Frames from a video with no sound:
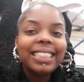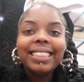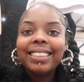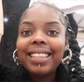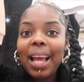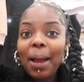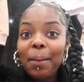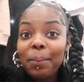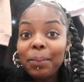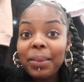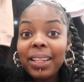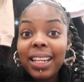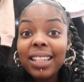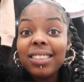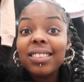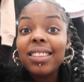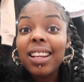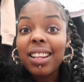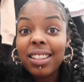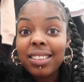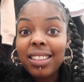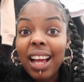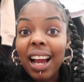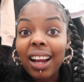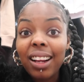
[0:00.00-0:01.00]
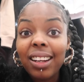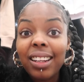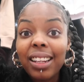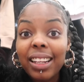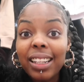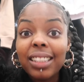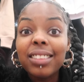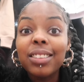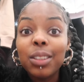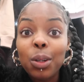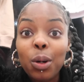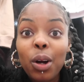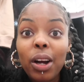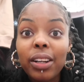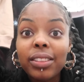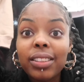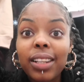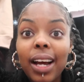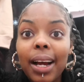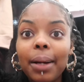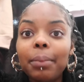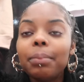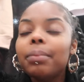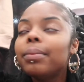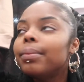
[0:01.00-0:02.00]
10 minutes exactly until go
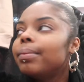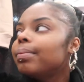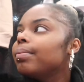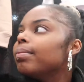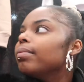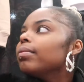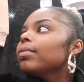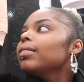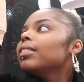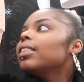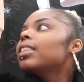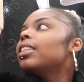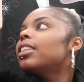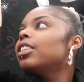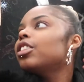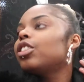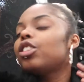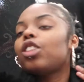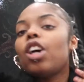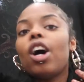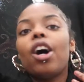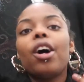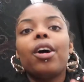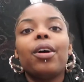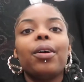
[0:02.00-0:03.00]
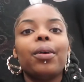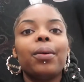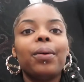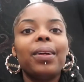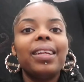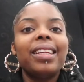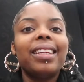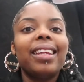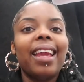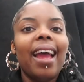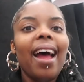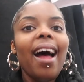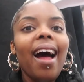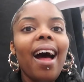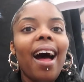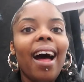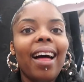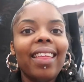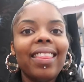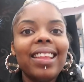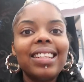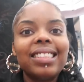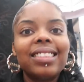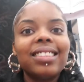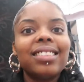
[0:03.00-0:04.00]
time. So
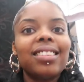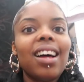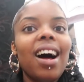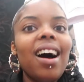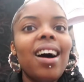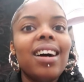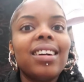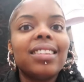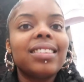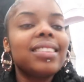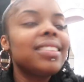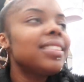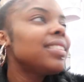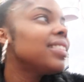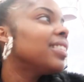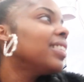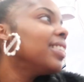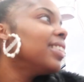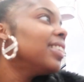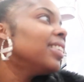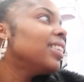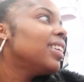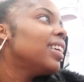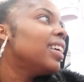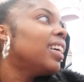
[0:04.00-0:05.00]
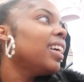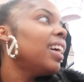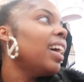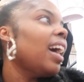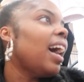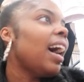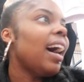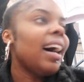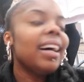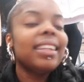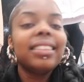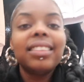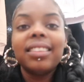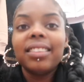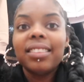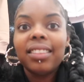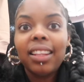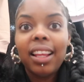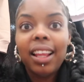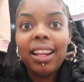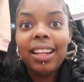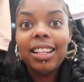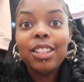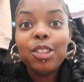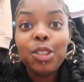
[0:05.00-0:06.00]
yeah, this is us. And
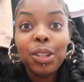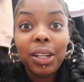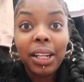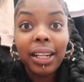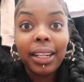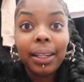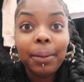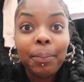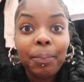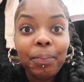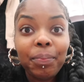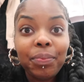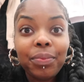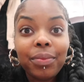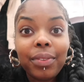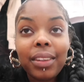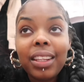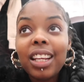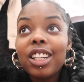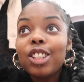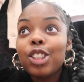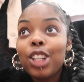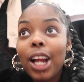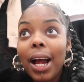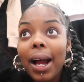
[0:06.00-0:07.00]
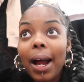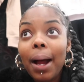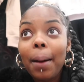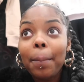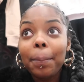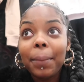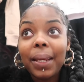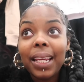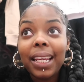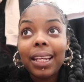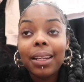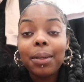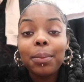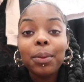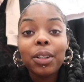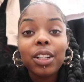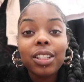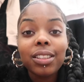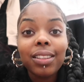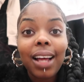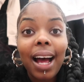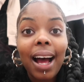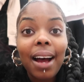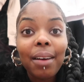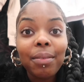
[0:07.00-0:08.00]
literally, shout out me
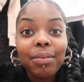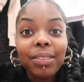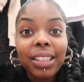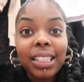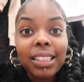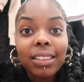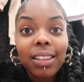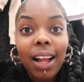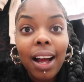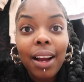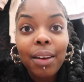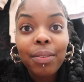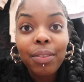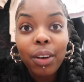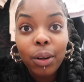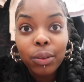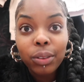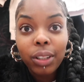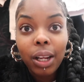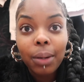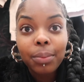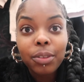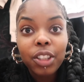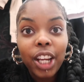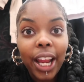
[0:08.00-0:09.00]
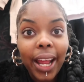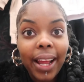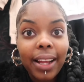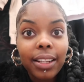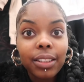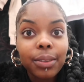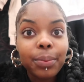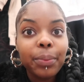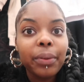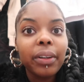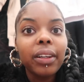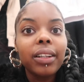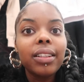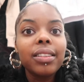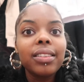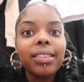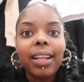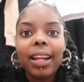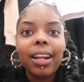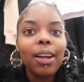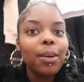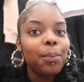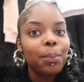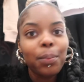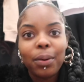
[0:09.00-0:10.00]
because I have these like fold up chairs because
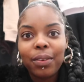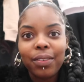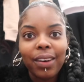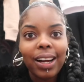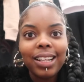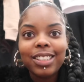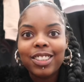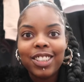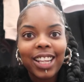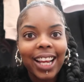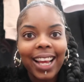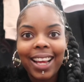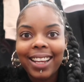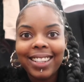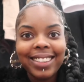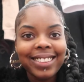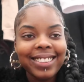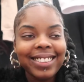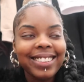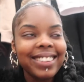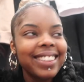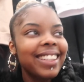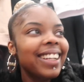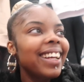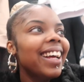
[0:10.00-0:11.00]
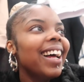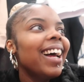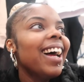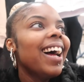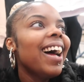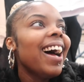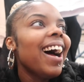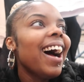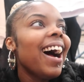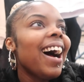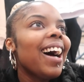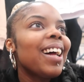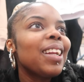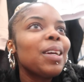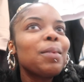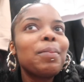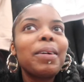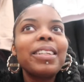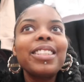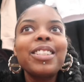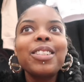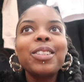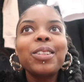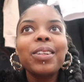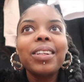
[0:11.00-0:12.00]
they don't provide chairs. And
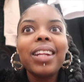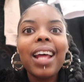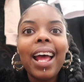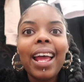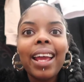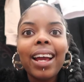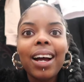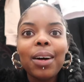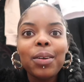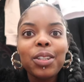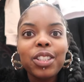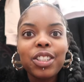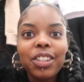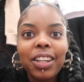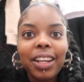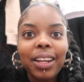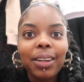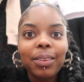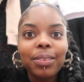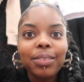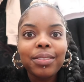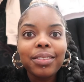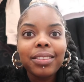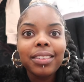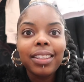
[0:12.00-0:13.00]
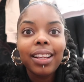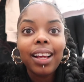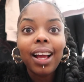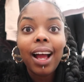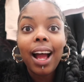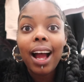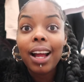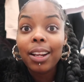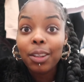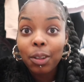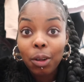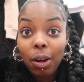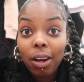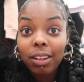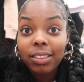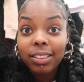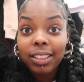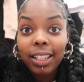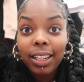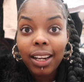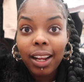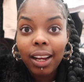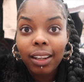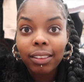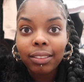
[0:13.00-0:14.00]
imagine doing an eight hour shift and you can't
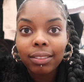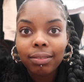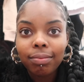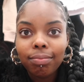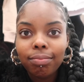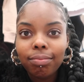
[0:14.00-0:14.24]
sit down.